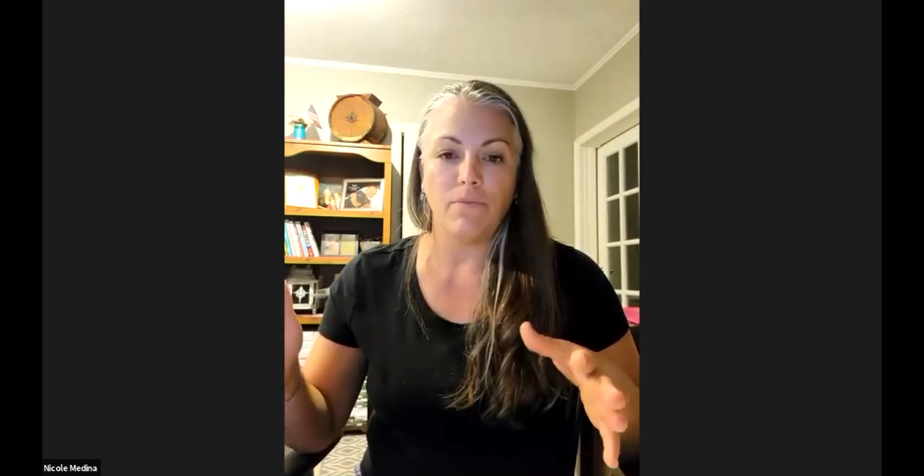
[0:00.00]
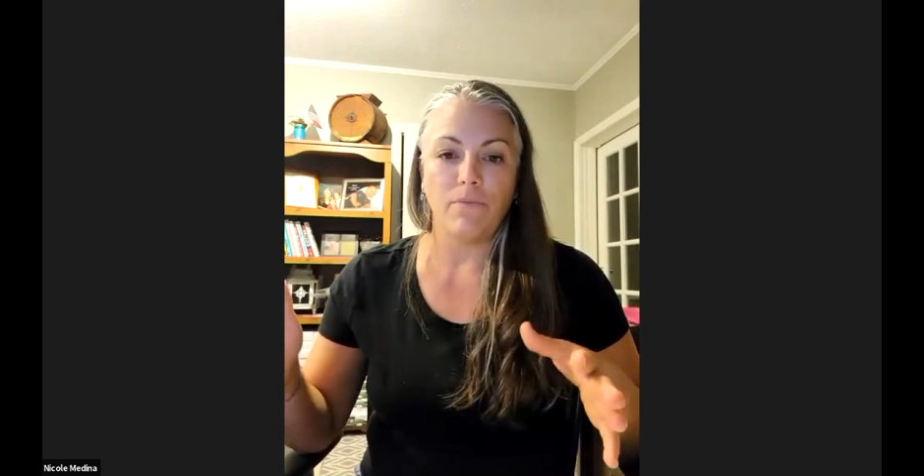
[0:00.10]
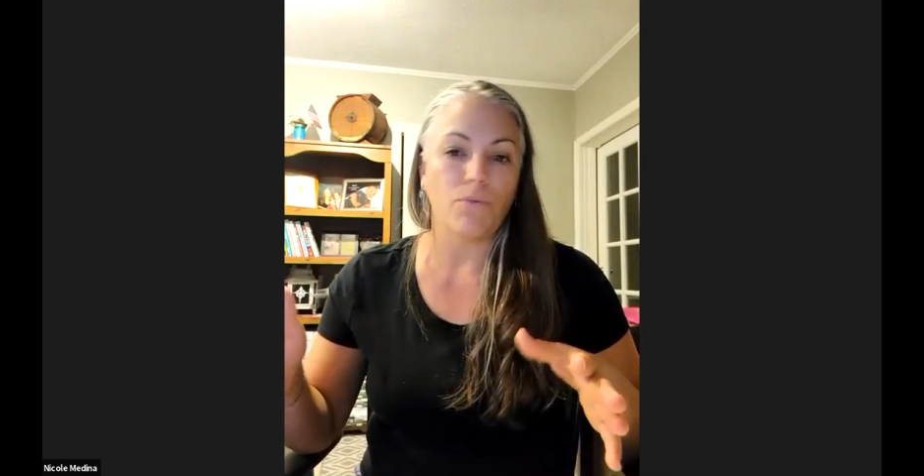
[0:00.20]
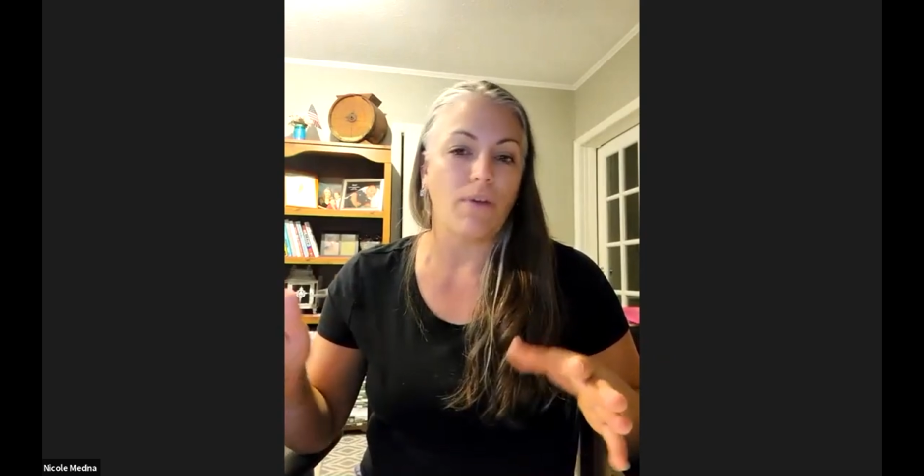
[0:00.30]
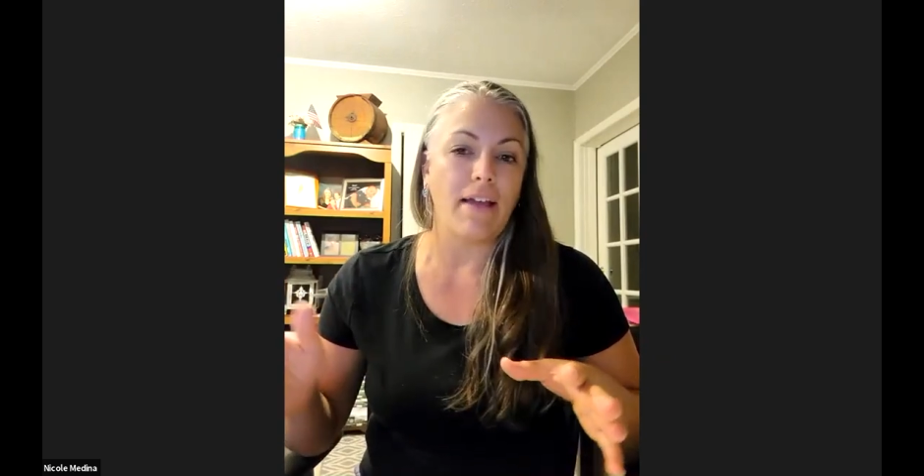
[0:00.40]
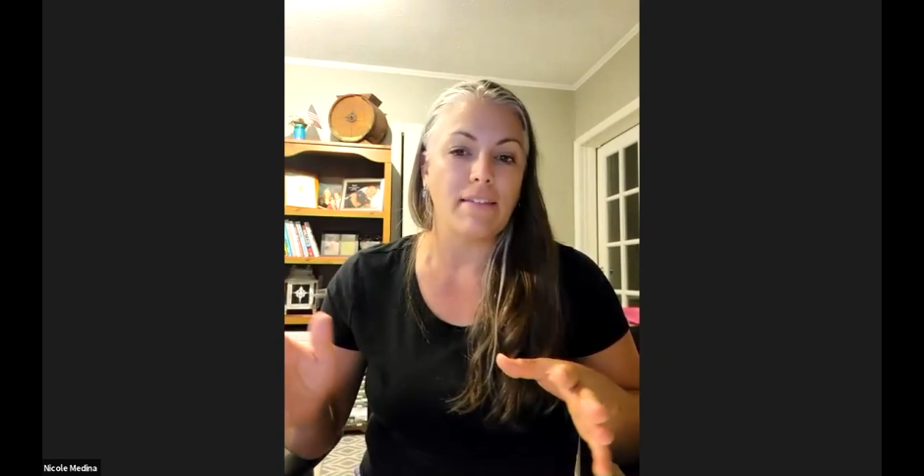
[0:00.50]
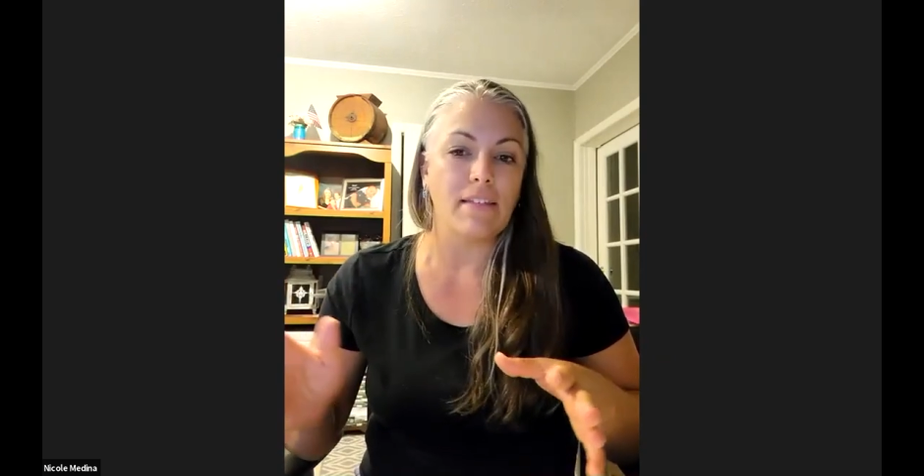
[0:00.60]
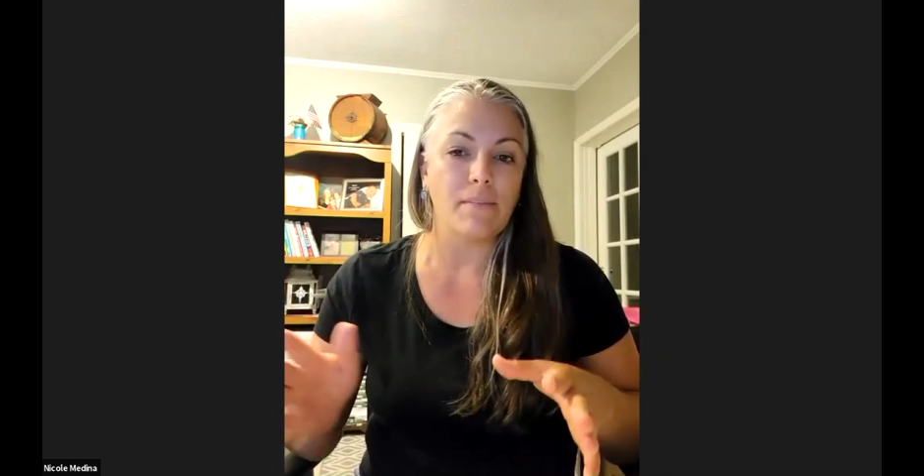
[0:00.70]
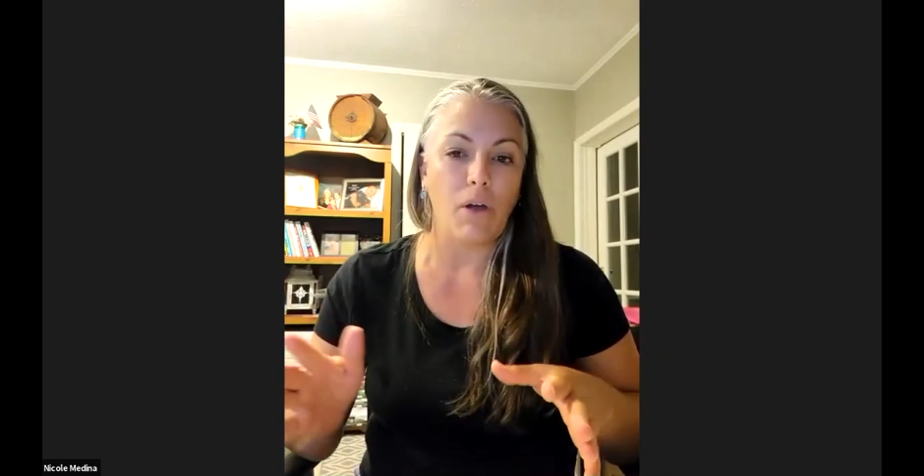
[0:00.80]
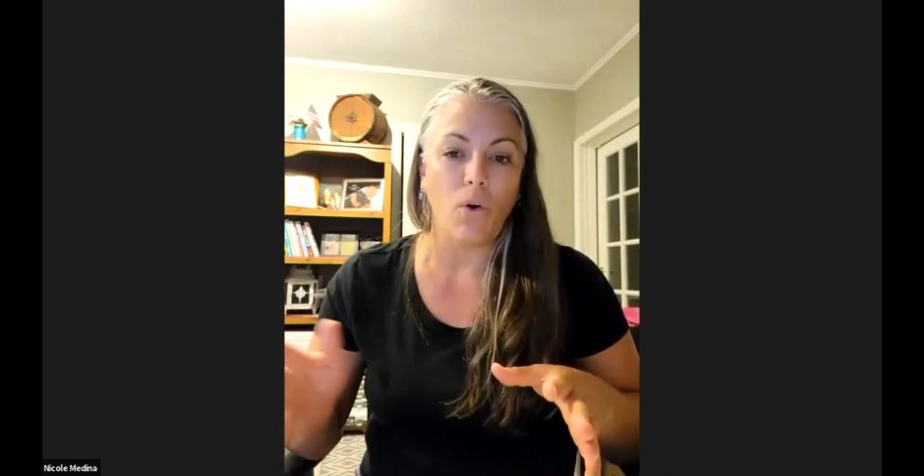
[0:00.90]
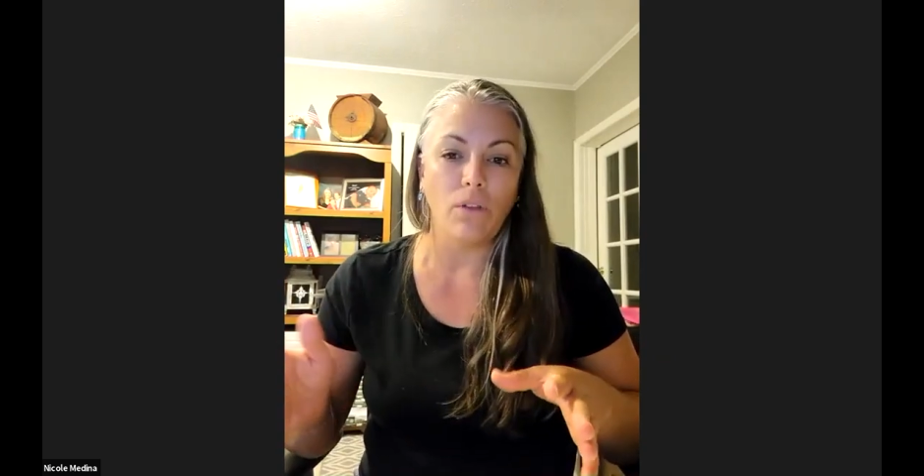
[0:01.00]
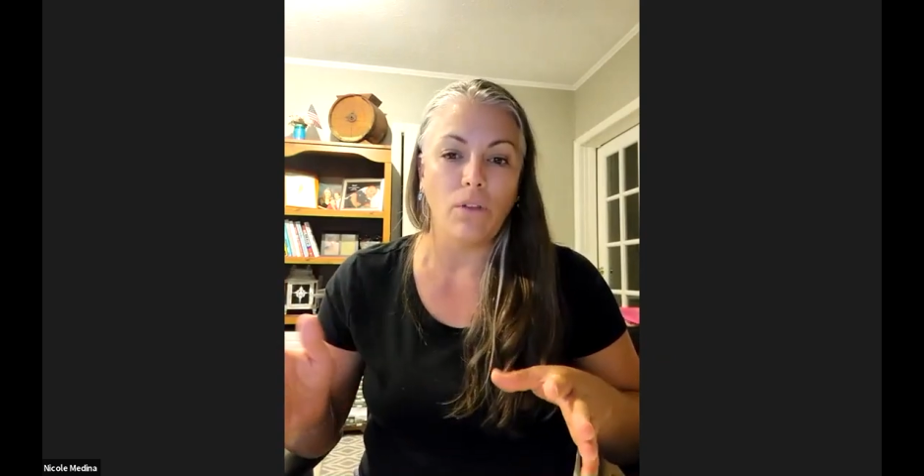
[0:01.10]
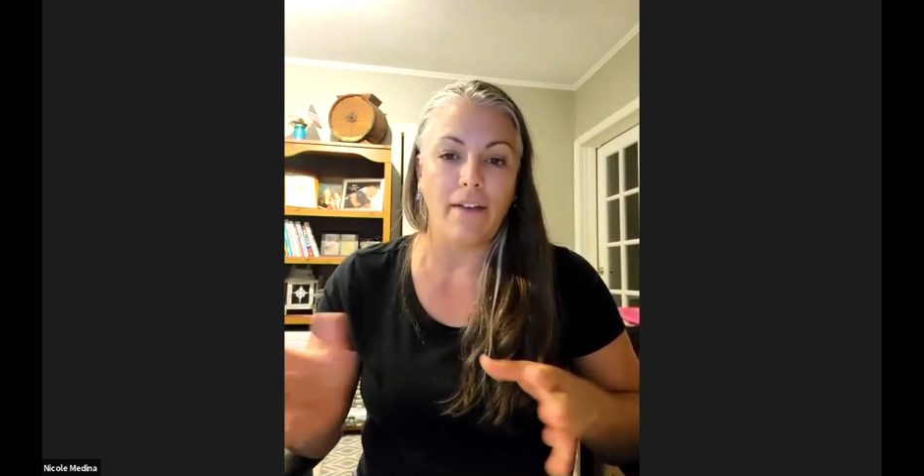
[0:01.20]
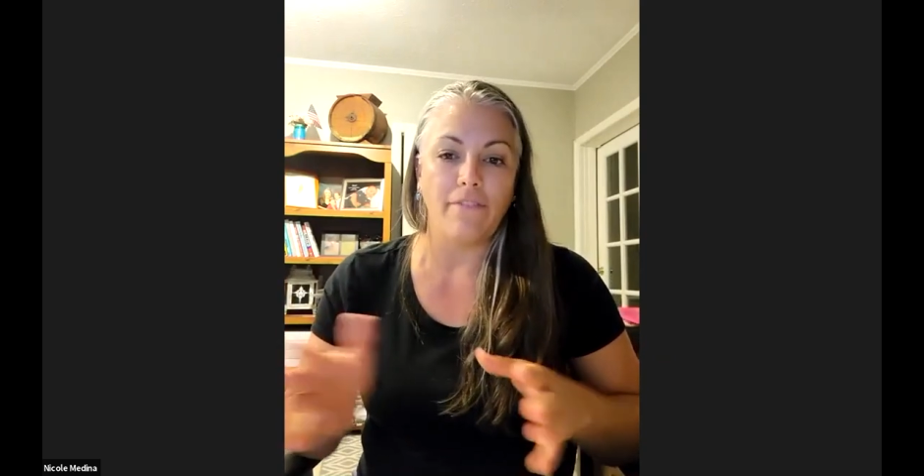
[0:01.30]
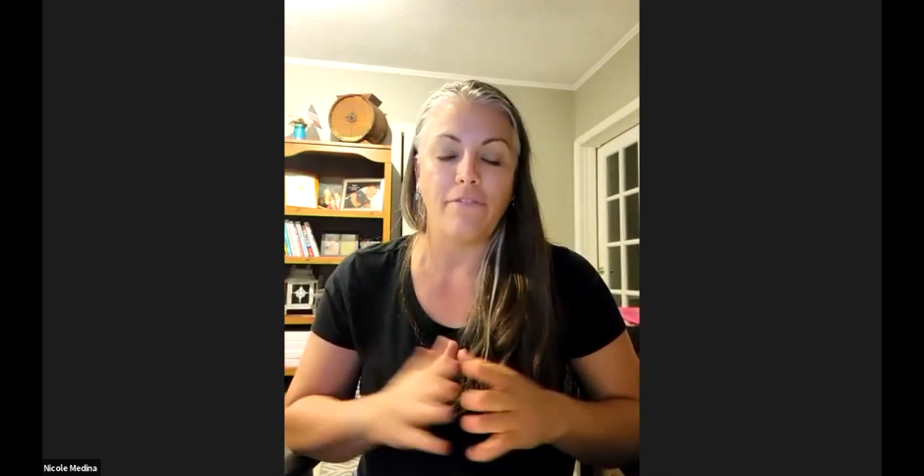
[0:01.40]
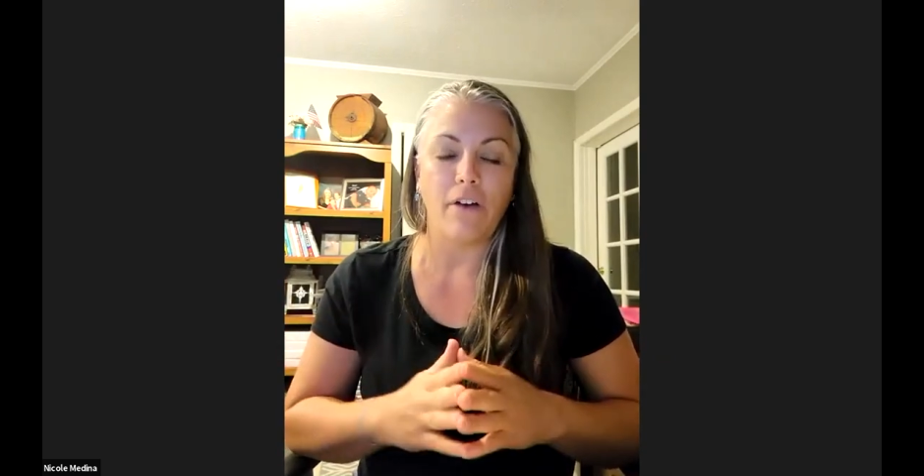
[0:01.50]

psoriasis my whole life,